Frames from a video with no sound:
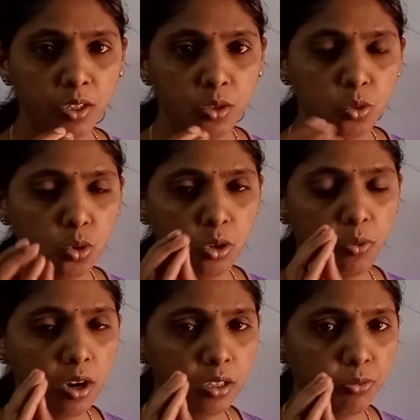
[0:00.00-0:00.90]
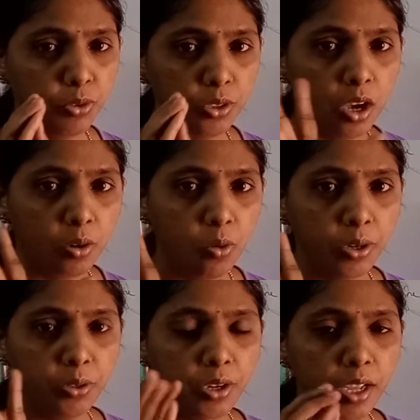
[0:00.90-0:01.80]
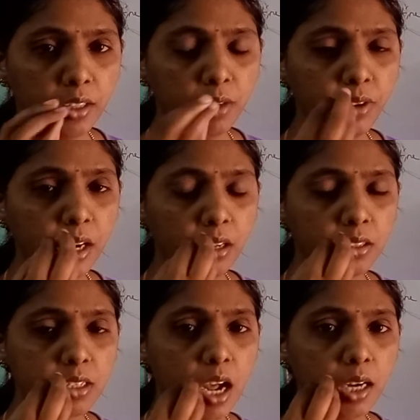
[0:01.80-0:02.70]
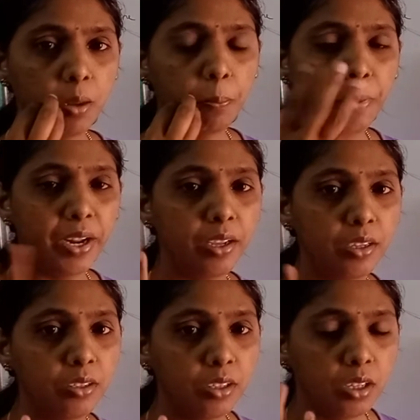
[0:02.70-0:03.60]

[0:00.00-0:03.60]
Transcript: So what the food you are going to take, that will start breaking.